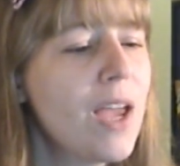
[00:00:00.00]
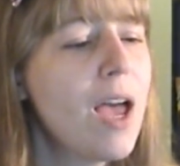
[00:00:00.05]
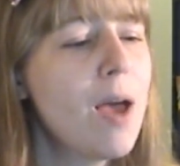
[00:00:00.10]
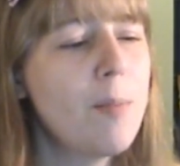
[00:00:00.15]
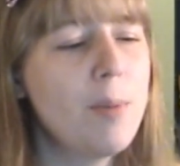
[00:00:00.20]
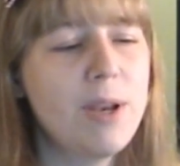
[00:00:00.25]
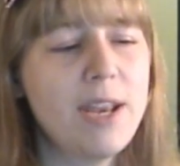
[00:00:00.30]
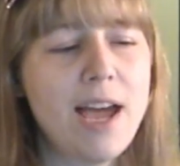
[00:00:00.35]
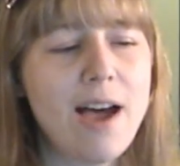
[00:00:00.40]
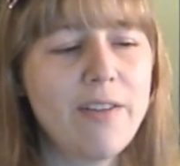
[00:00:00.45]

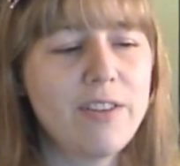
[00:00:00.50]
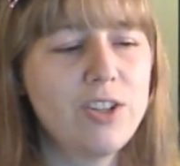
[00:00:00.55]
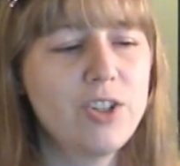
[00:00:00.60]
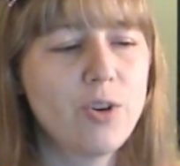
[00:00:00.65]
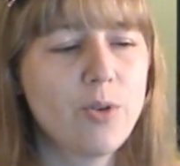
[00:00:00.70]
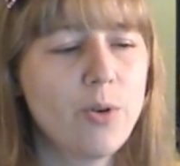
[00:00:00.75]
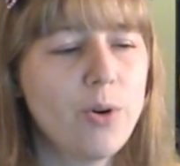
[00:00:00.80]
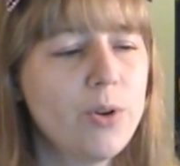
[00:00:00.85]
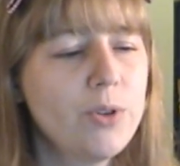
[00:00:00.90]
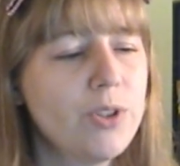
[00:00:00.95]
But now that
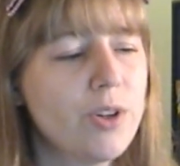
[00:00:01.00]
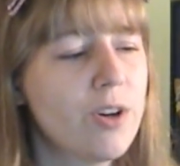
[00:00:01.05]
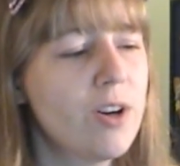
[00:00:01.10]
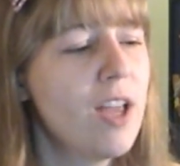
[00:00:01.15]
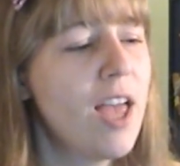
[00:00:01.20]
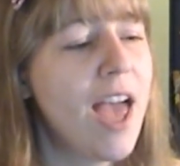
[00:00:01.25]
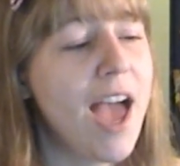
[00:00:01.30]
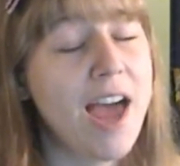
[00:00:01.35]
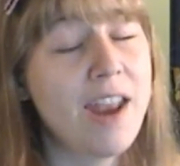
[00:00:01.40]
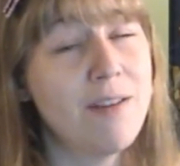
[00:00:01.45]
you're older
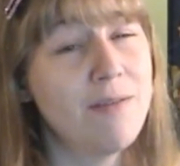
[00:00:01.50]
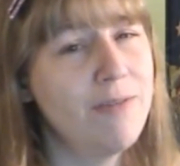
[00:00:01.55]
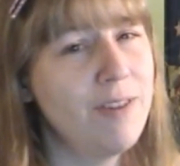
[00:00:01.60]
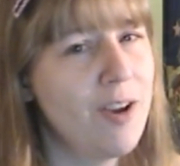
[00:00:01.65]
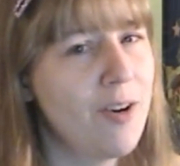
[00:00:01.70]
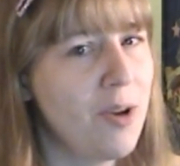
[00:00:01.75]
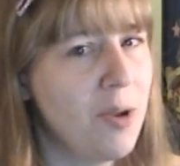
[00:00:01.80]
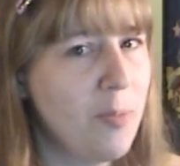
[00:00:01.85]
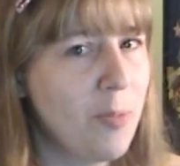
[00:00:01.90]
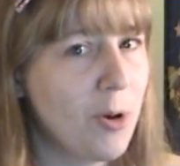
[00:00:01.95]
and a
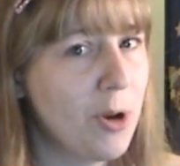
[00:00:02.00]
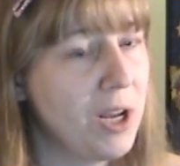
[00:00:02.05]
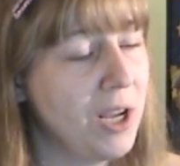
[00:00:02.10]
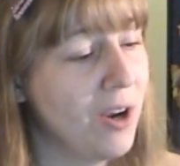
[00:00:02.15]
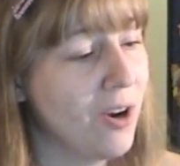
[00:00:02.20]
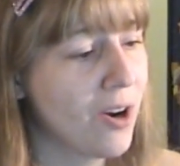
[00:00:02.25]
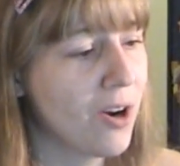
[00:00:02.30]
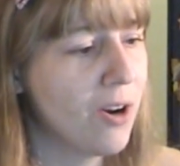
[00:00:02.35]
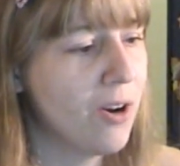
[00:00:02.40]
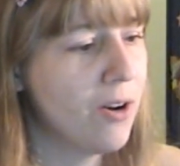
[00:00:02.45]
very pretty
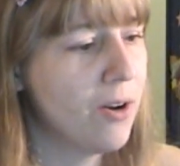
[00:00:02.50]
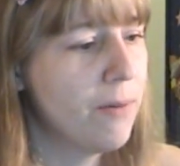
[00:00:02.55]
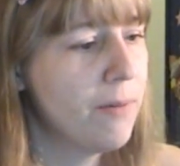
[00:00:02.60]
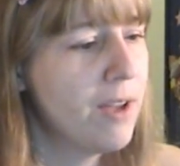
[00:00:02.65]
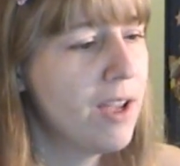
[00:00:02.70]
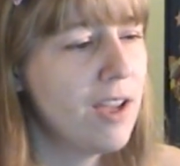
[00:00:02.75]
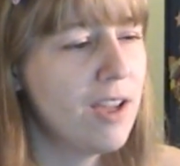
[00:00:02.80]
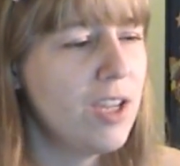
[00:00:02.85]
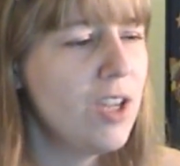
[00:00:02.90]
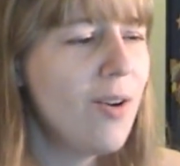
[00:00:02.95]
girl,
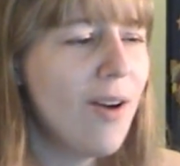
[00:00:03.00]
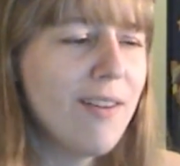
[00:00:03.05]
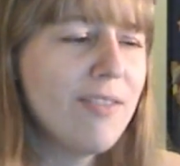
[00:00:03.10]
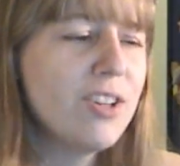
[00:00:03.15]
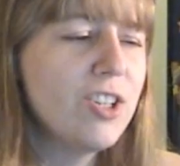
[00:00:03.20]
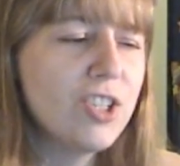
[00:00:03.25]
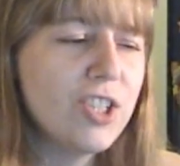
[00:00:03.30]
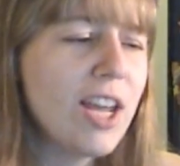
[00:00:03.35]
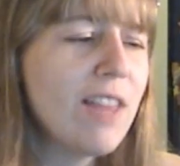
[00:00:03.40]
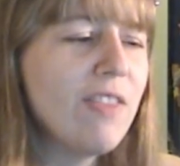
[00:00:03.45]
you haven't
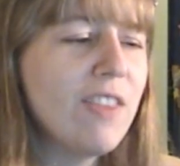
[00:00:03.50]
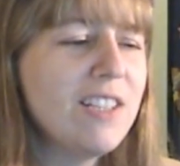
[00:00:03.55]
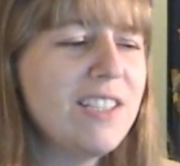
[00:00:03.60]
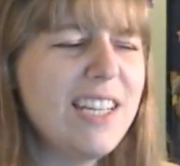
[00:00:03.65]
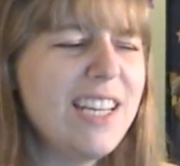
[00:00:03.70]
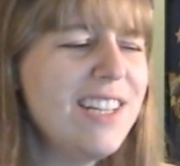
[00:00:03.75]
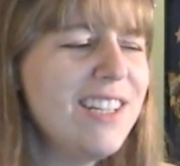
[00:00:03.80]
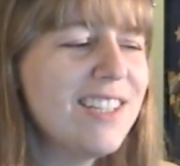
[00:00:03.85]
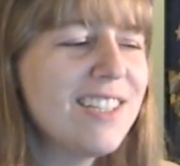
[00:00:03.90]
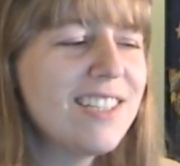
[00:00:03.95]
shed this
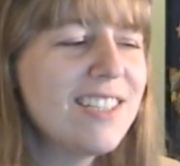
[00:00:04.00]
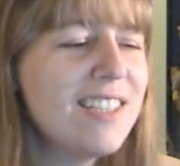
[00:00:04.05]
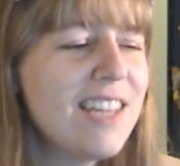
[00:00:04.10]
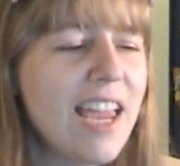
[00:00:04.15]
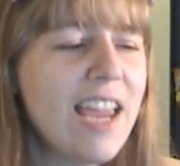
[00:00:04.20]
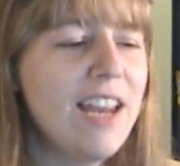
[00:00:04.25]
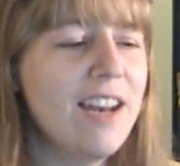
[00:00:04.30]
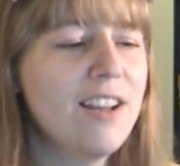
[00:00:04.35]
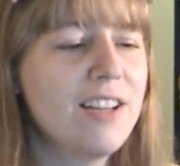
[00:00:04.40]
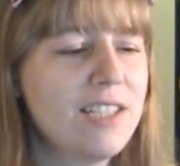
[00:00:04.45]

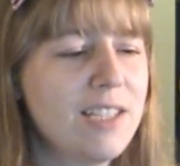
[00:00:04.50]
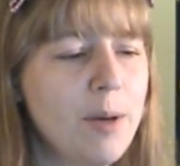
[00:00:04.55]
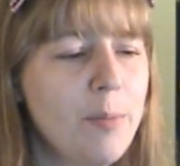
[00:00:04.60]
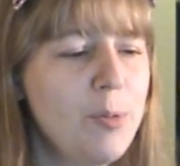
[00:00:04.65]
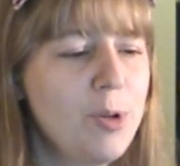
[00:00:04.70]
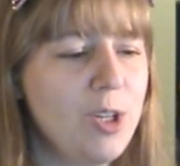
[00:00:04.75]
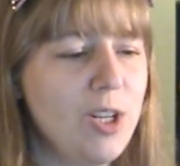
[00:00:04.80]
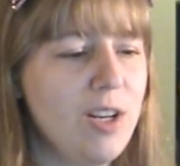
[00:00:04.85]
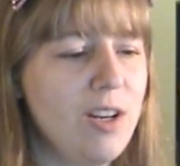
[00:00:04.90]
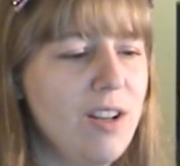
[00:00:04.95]
insane
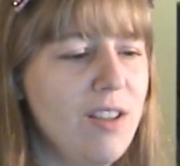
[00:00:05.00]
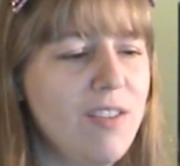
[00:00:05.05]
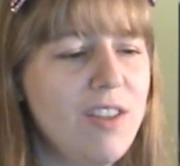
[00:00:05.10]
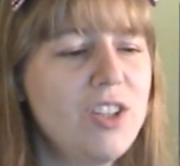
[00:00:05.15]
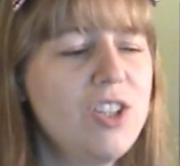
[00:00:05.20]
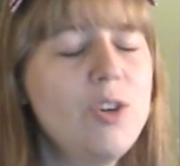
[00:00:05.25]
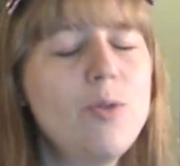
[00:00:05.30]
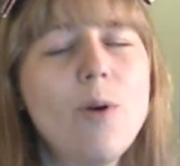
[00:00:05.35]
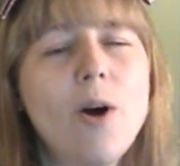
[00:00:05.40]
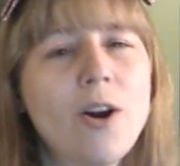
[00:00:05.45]
assumption
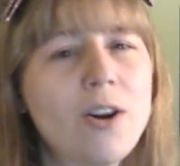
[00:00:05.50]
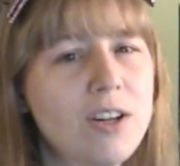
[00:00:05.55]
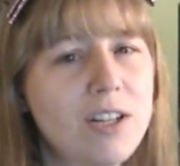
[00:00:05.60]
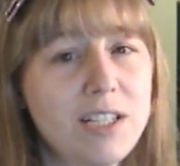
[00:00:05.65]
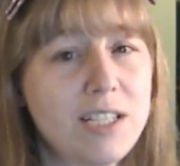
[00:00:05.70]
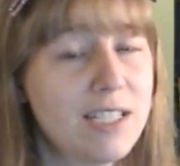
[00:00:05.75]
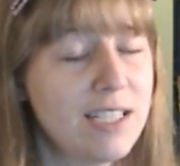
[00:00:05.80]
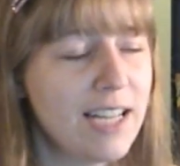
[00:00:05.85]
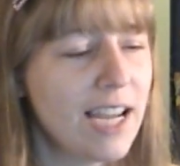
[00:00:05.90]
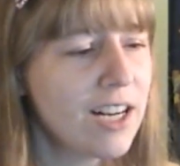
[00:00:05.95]
that you aren't
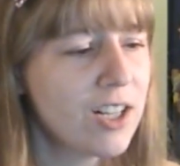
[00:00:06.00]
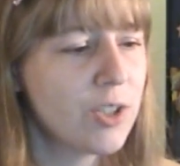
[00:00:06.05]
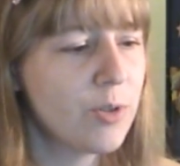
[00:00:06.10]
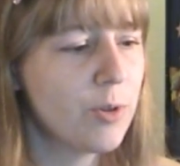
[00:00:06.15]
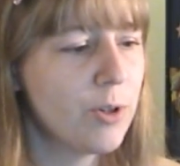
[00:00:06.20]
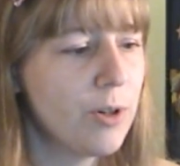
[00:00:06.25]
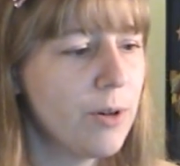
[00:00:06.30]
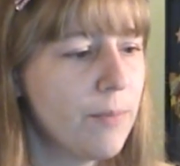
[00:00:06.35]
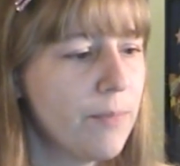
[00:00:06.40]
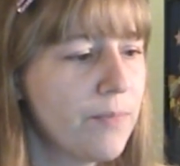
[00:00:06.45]

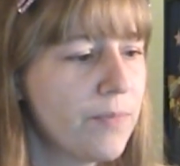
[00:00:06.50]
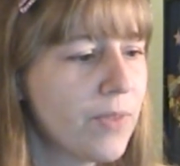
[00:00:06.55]
sexual.